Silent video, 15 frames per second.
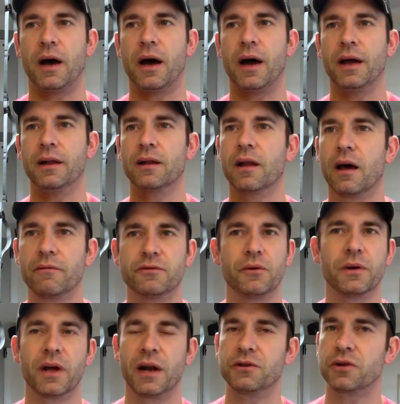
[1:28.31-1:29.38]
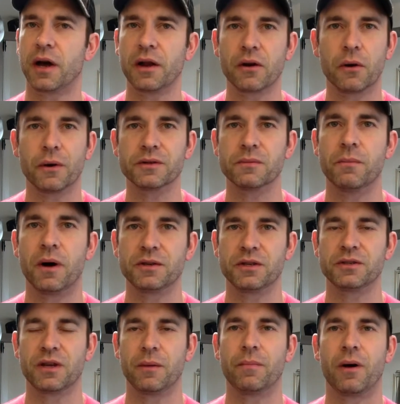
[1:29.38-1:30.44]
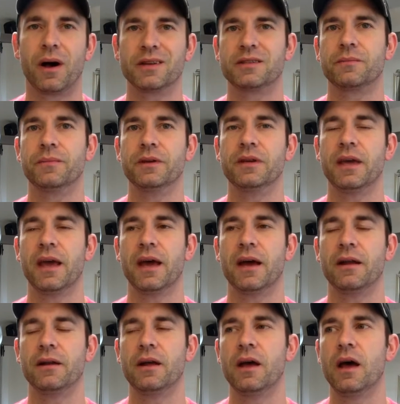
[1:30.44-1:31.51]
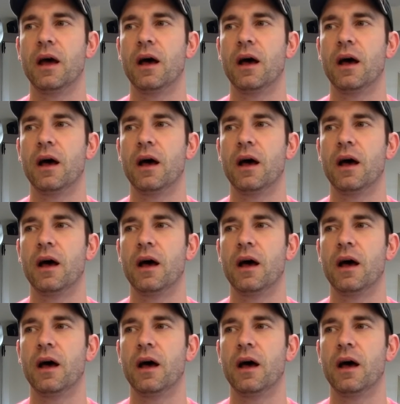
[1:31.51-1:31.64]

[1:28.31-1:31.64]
I love doing it. I try to go as much as I possibly can.